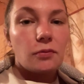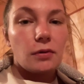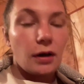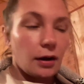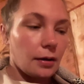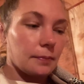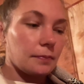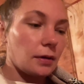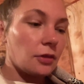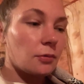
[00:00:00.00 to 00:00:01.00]

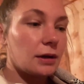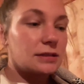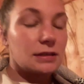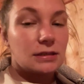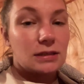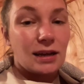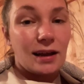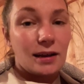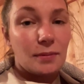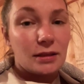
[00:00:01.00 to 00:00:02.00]
Um, otherwise, they stick
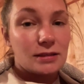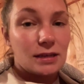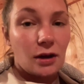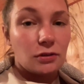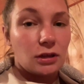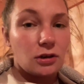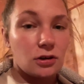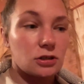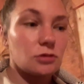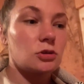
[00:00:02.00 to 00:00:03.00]
kind of by the sow and they
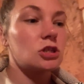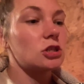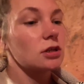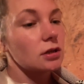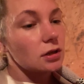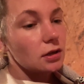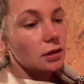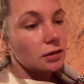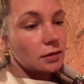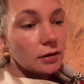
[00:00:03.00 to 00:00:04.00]
nurse, which
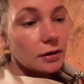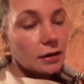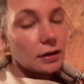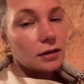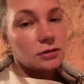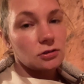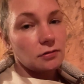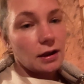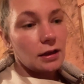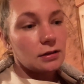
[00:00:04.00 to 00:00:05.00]
in theory is
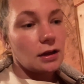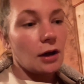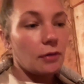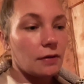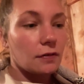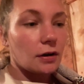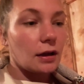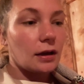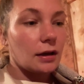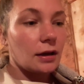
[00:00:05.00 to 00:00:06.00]
great.
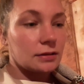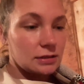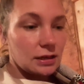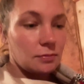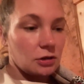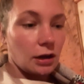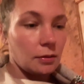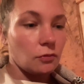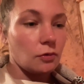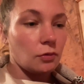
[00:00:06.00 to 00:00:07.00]
However, at the same
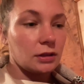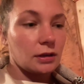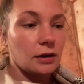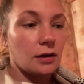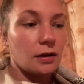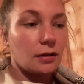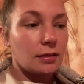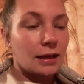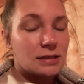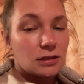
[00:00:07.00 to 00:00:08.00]
time, when they're
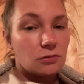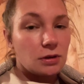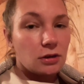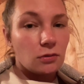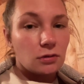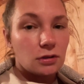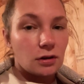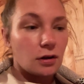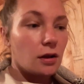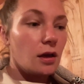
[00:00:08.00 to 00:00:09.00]
less than a week old,
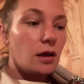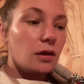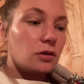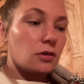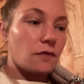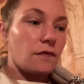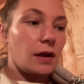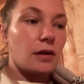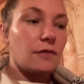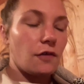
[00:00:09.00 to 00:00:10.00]
they're, they're
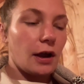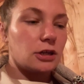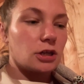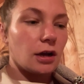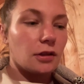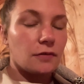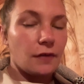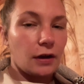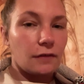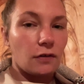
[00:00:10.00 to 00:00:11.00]
very fragile, they're
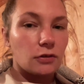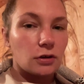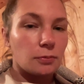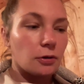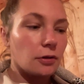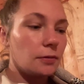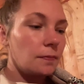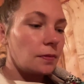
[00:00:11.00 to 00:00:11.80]
very vulnerable.